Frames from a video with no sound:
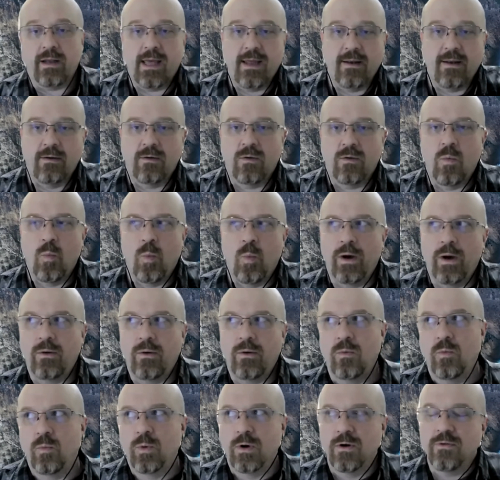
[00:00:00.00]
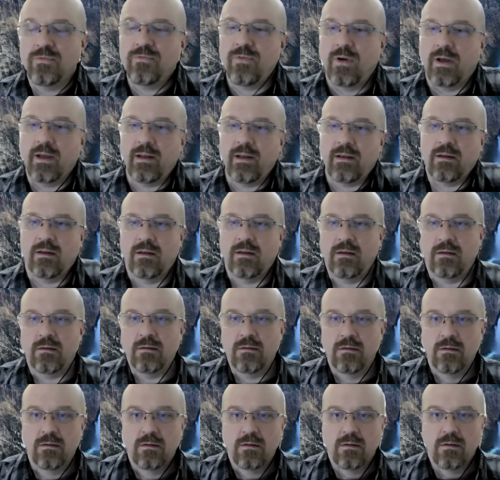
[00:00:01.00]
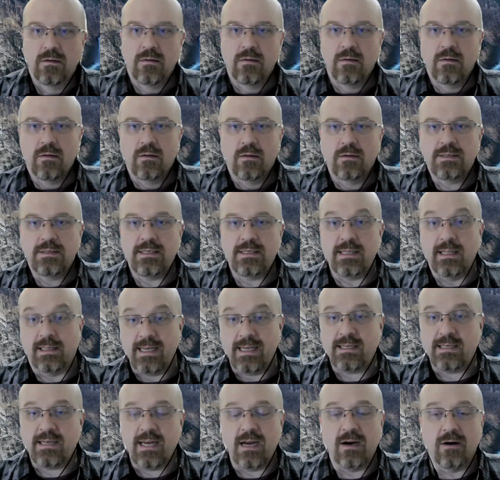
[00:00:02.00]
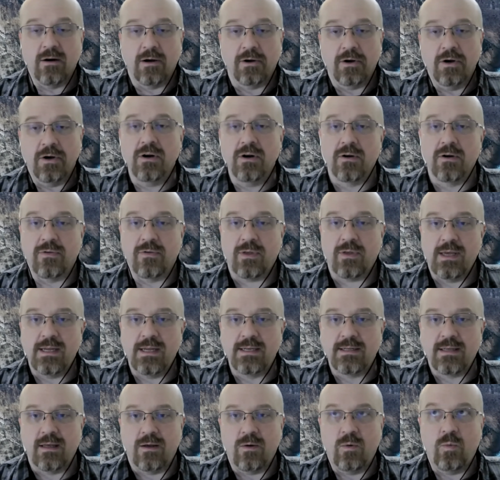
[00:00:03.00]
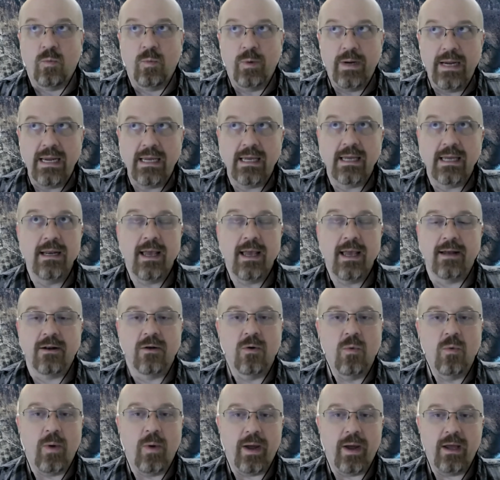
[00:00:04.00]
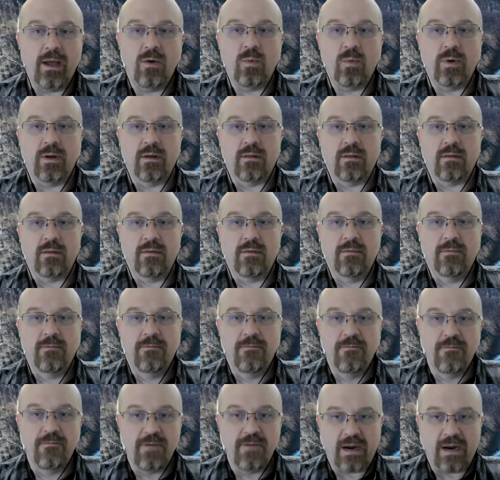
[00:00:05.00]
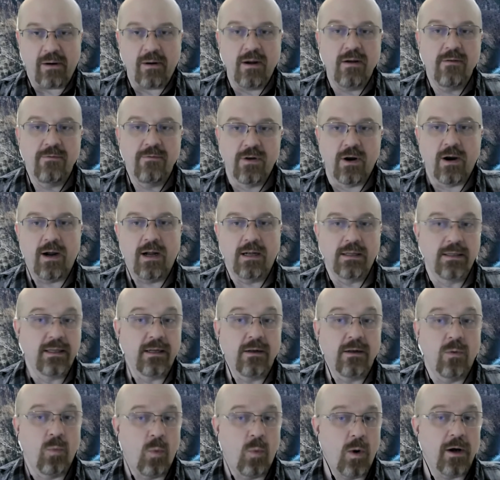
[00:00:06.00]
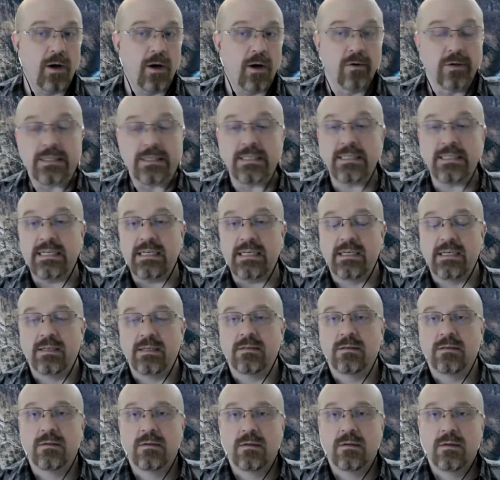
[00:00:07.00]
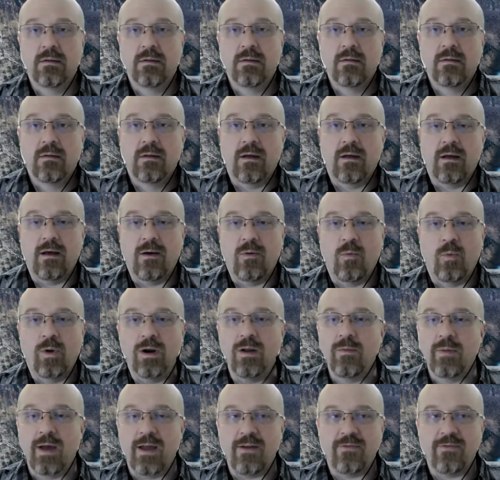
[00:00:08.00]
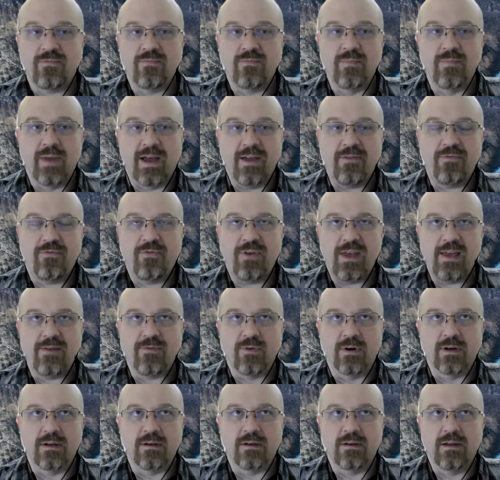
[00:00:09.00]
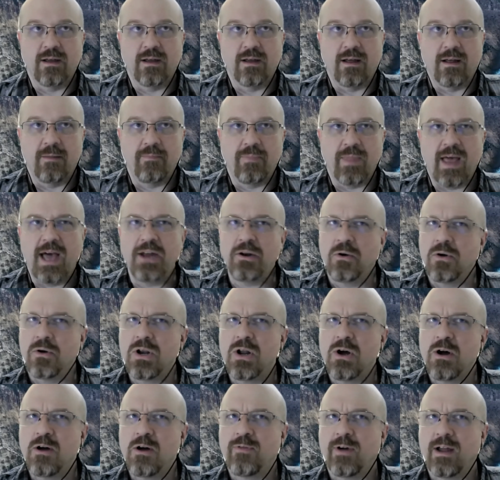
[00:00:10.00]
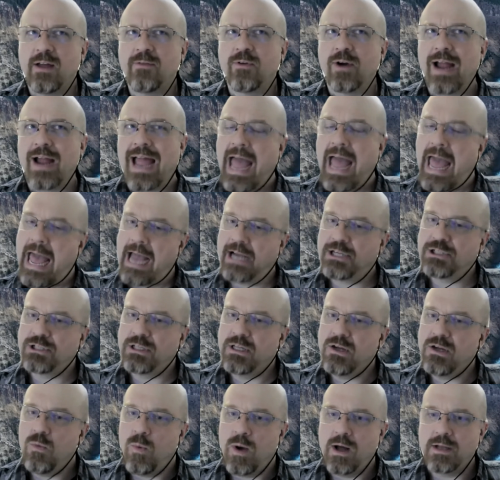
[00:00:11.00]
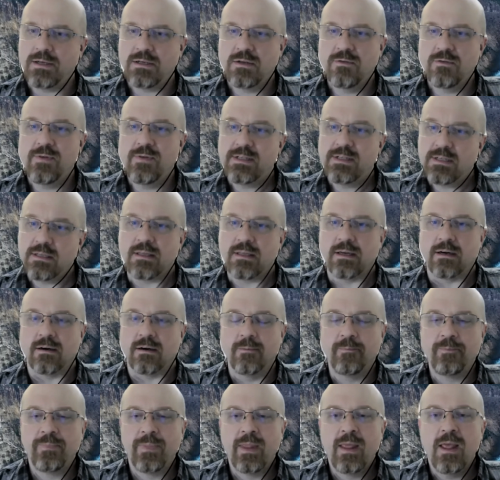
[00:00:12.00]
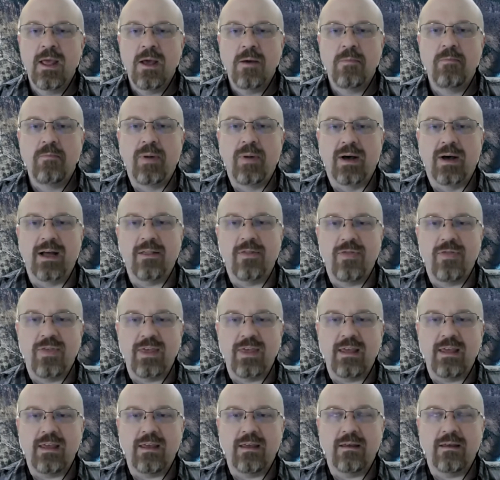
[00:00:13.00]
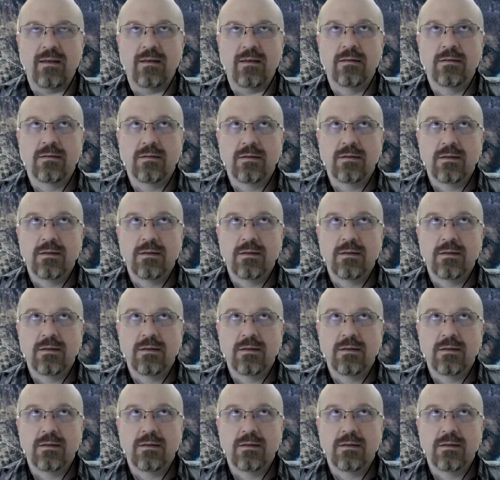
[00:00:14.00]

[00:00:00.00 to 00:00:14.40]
And what we're finding, at least here on Earth, is that we can get away with very, very little water indeed. One of my favorite, I don't know if I ever actually want to visit there, but the